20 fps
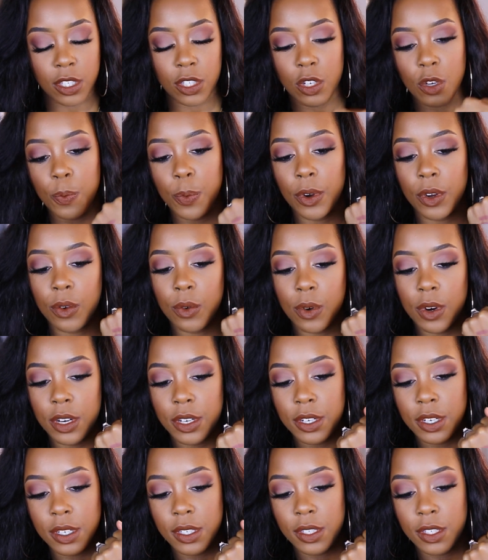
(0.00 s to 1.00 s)
super
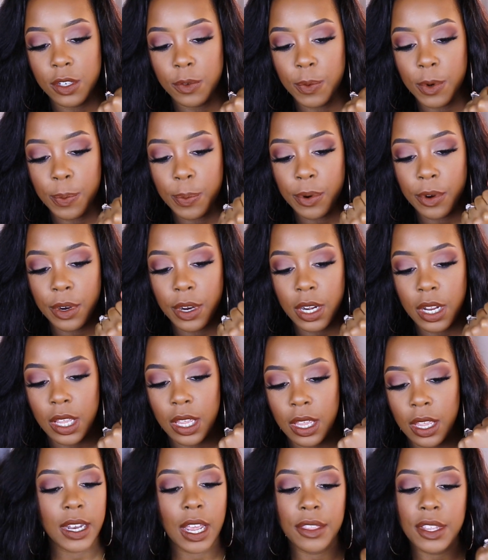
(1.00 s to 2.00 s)
gorgeous, super
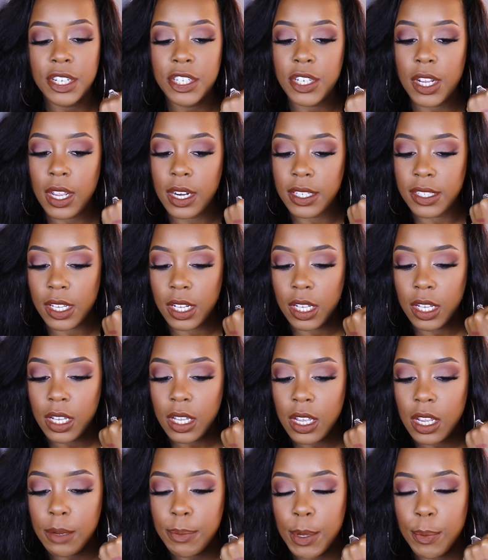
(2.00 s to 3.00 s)
pretty. Now this shade is a
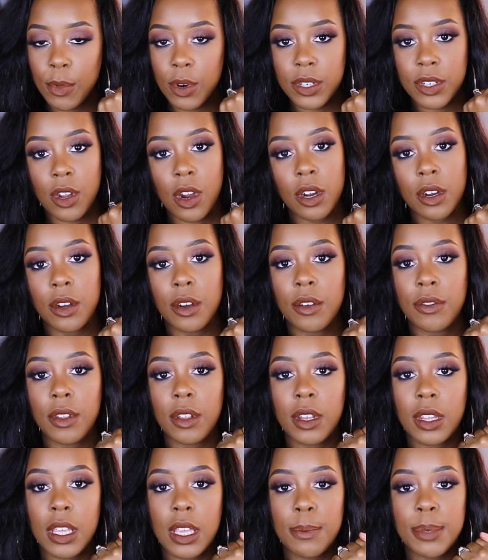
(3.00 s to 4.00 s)
little bit more darker on
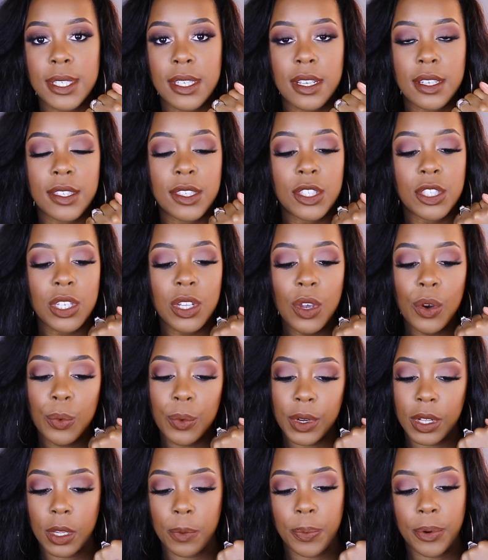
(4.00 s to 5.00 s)
the lips. It's still
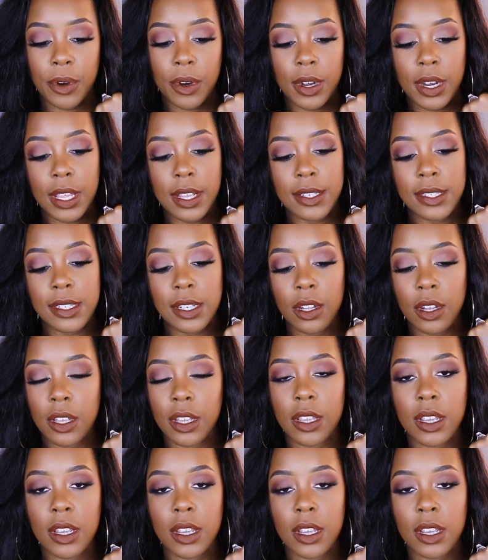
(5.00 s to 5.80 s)
really pretty, still a